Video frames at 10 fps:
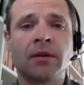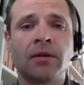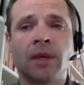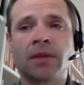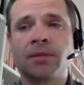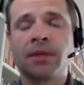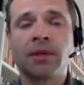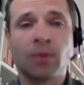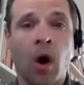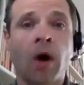You must
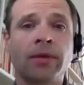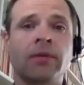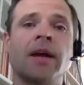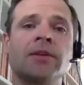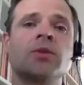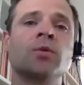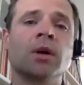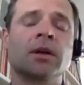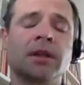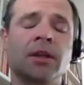be authorized to
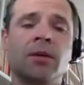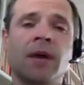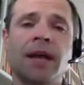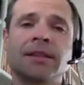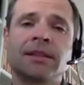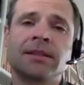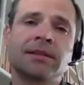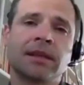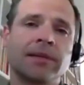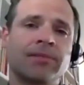work in the U.S., and this
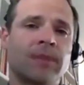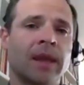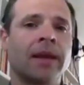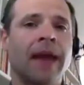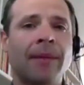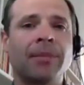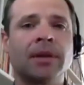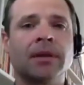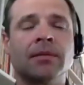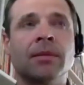is a, a gap
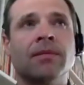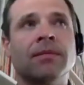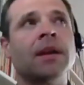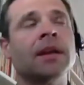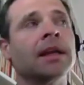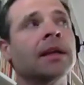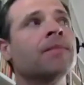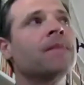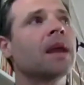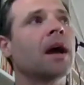in the, the funding.
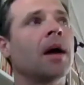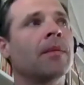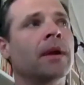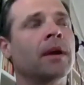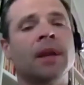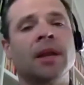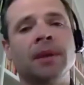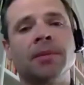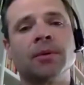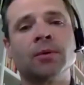Um, there are many
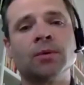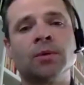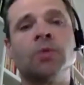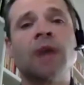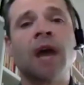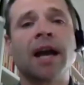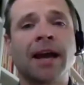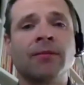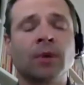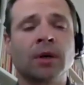people who do not
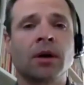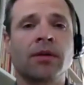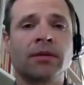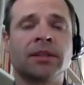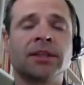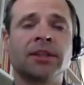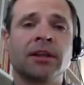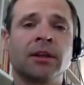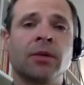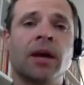have work authorization in
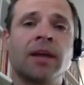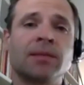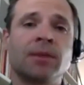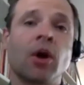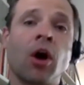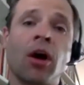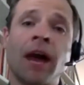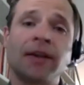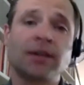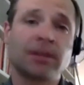the U.S., but are
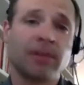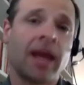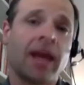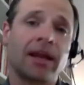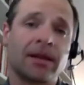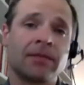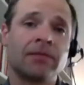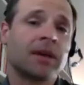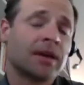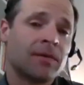actually paying and
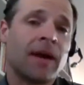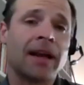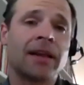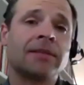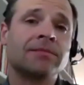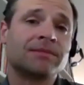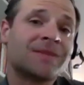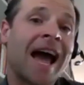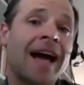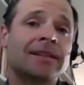filing
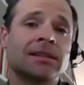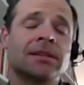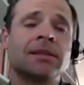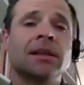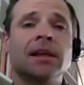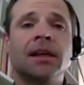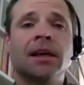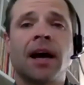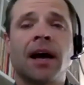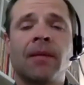taxes
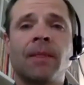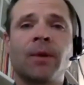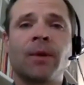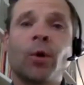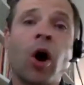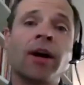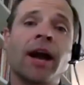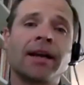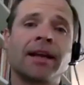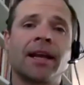um, who are
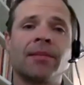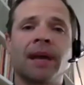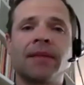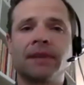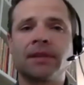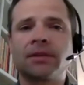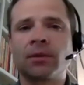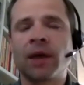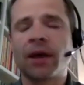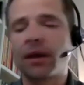not getting benefits
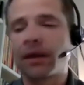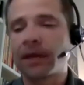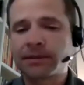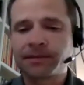throughout all this.